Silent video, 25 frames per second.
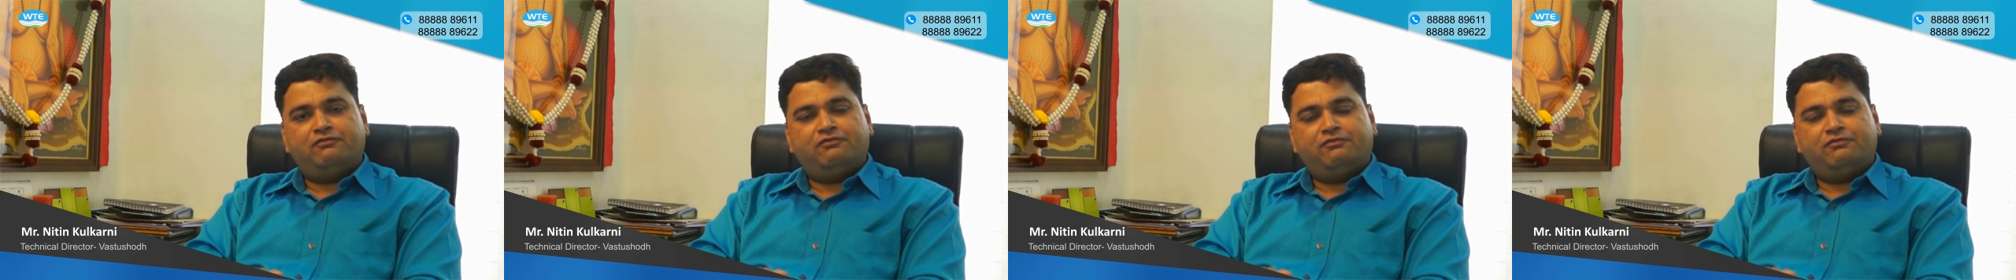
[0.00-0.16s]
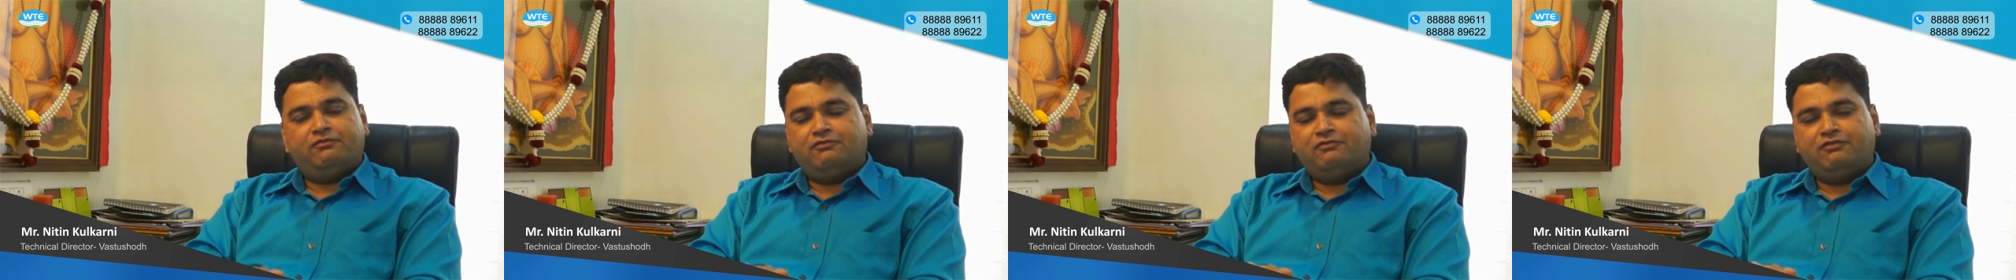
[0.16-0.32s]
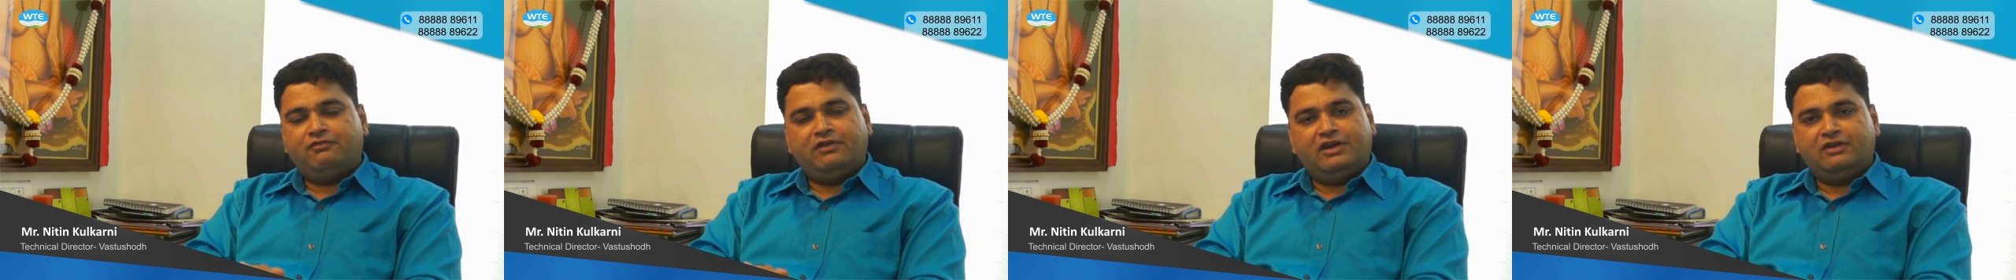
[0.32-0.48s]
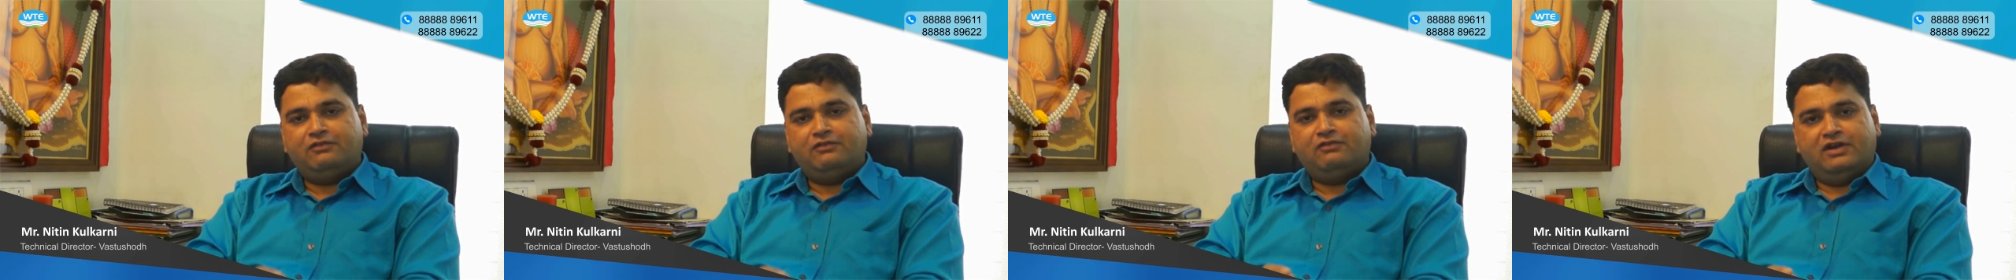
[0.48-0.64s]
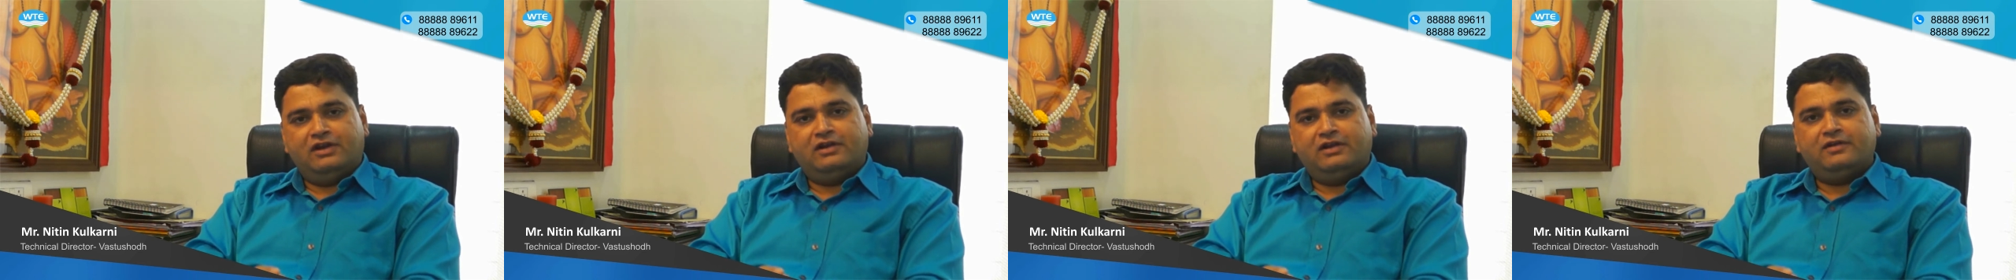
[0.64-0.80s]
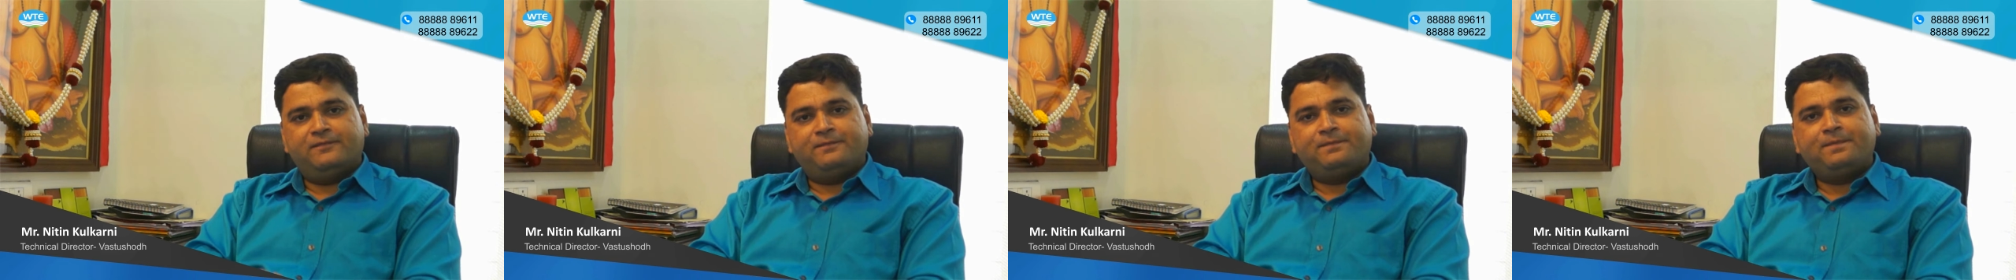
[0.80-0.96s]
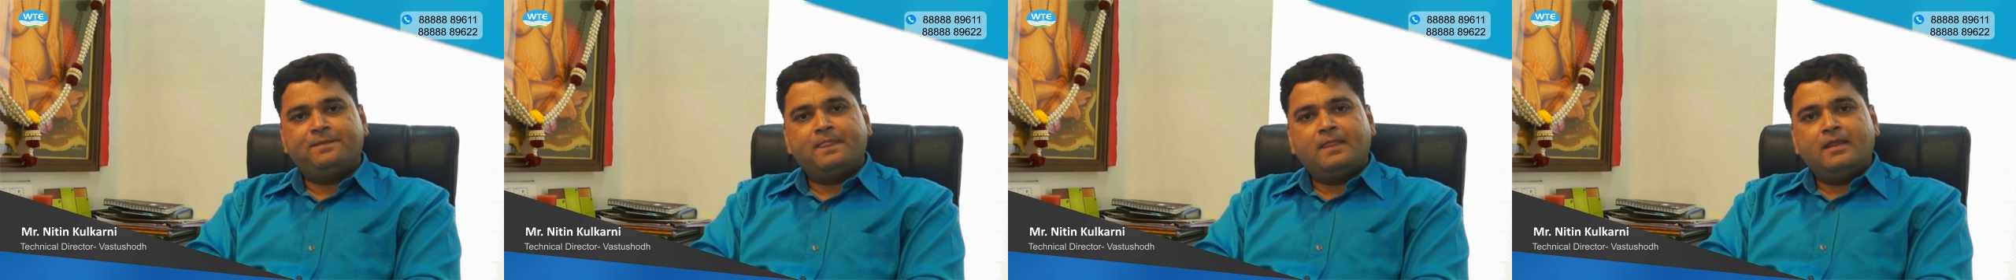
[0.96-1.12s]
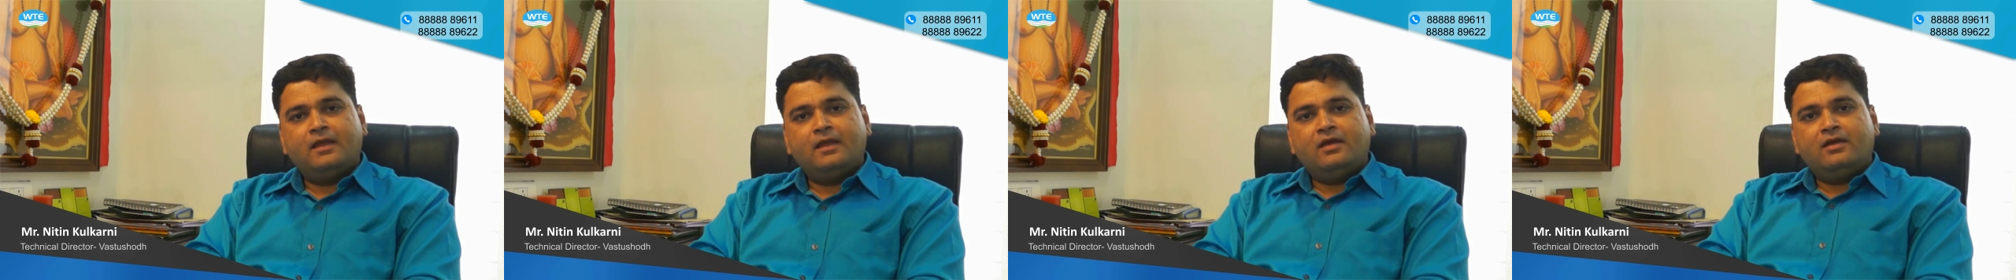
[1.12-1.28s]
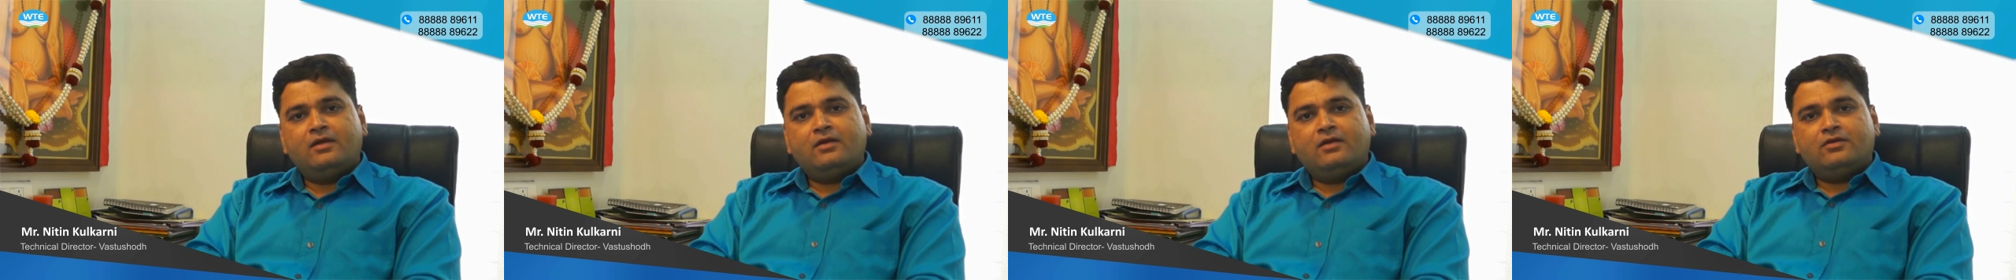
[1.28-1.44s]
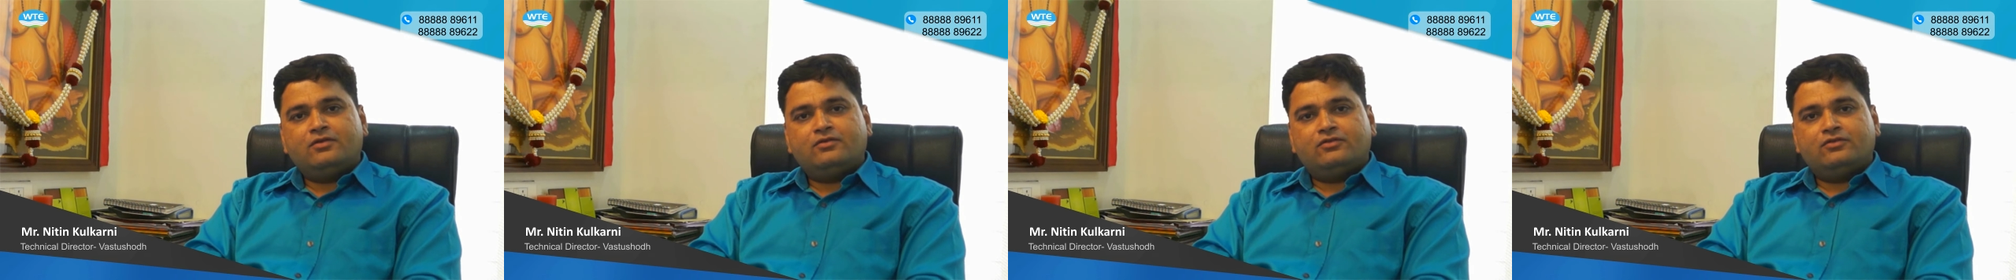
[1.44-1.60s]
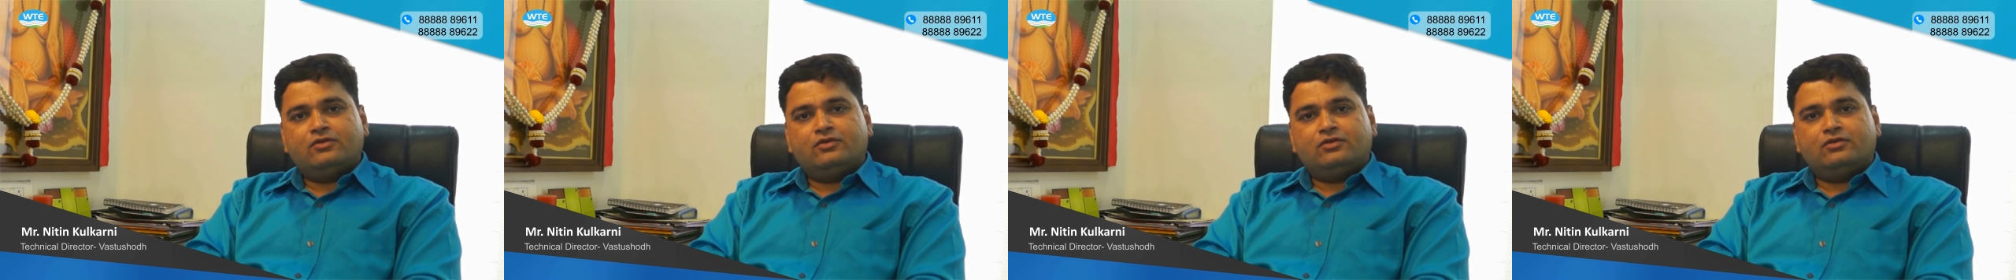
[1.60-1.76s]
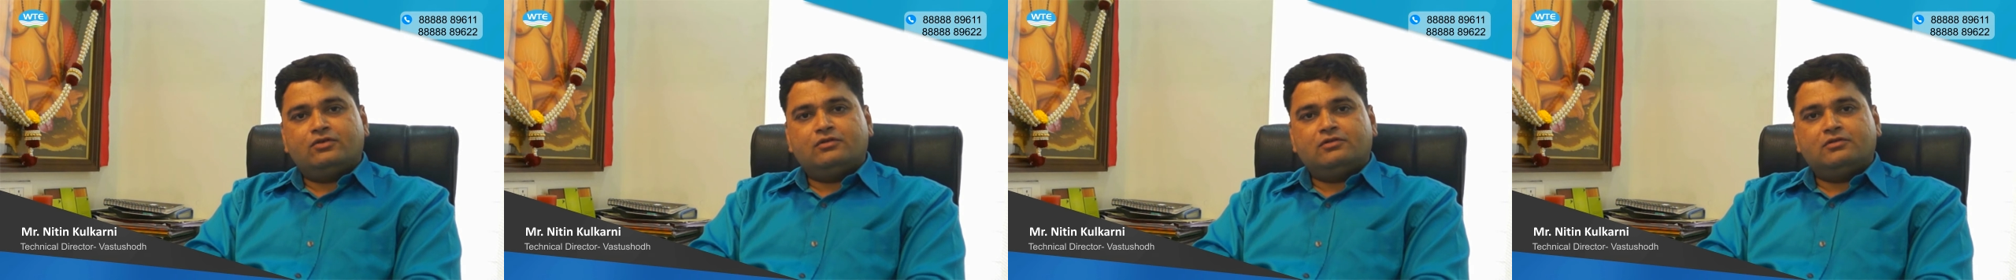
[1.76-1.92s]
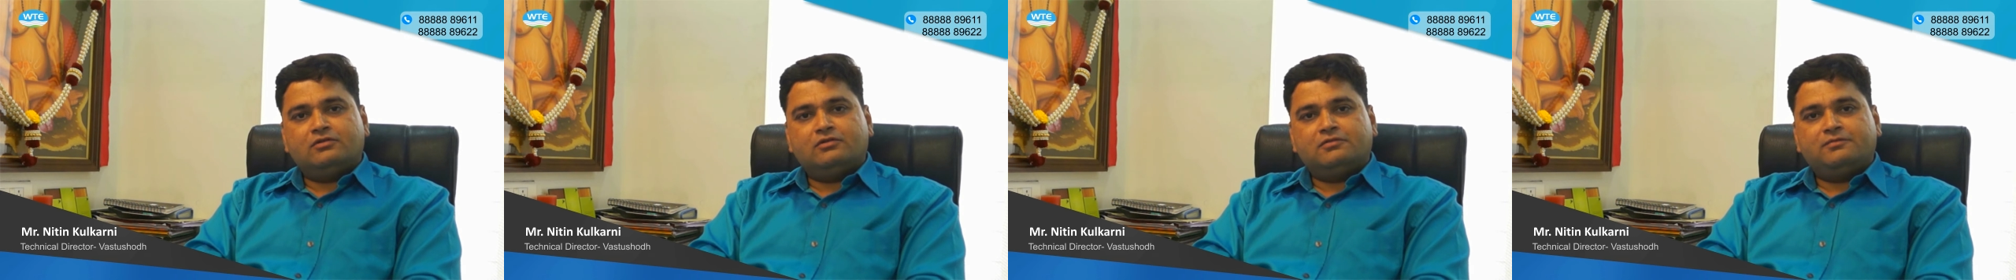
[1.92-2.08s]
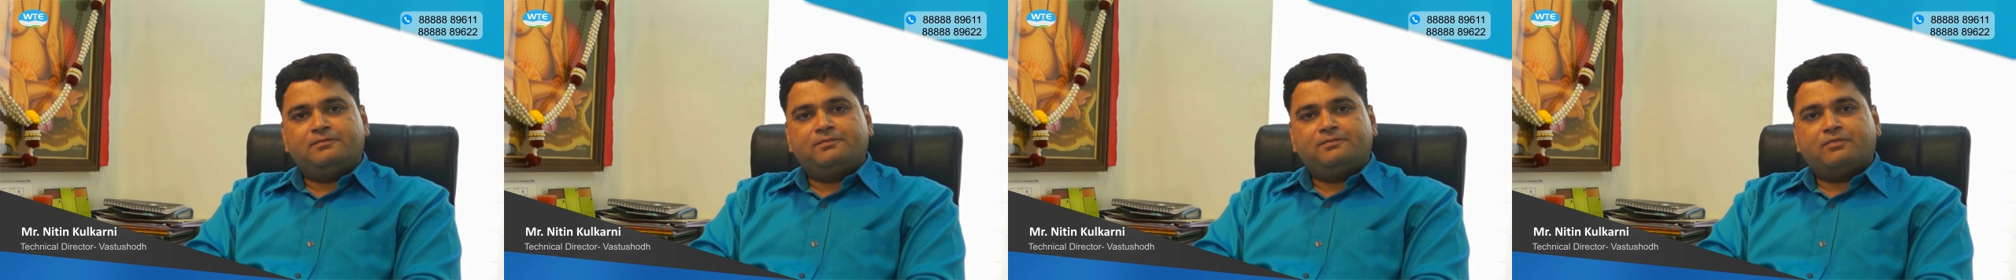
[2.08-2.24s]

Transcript: very well. So